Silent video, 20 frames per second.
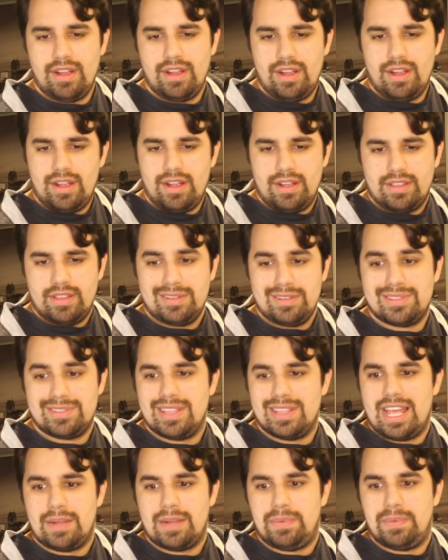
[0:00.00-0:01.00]
There's a lot
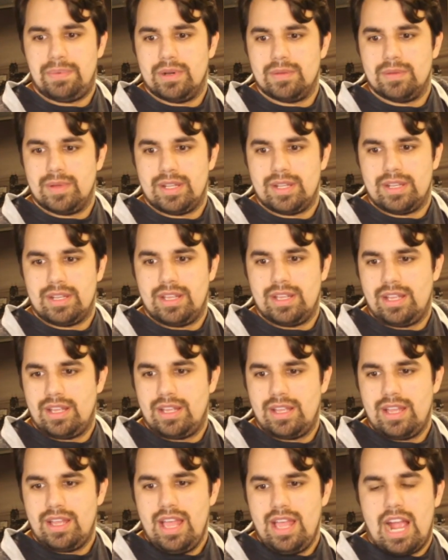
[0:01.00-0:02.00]
of Pokemon.
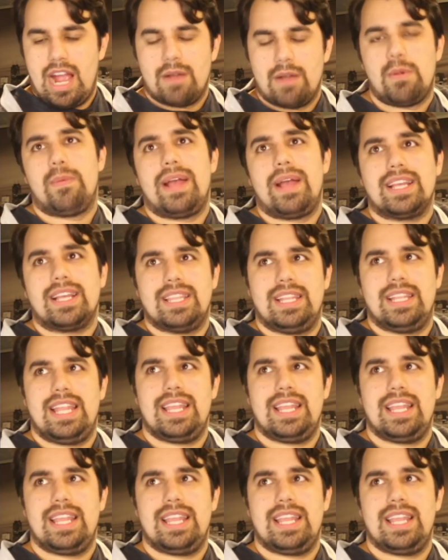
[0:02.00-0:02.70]
I remember back in the day,